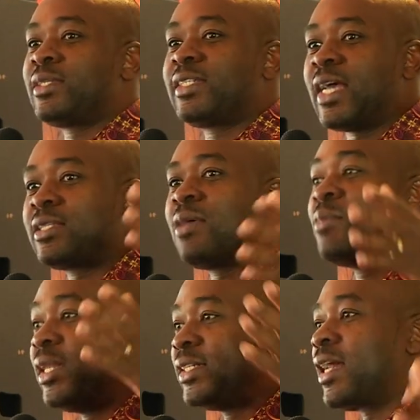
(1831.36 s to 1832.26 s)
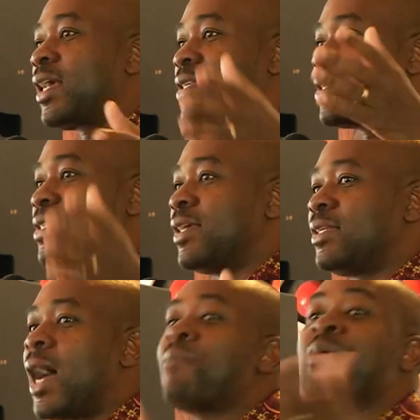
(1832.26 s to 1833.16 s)
just a military assisted
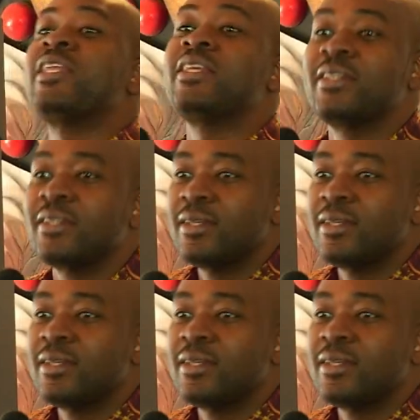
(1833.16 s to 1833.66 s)
happening.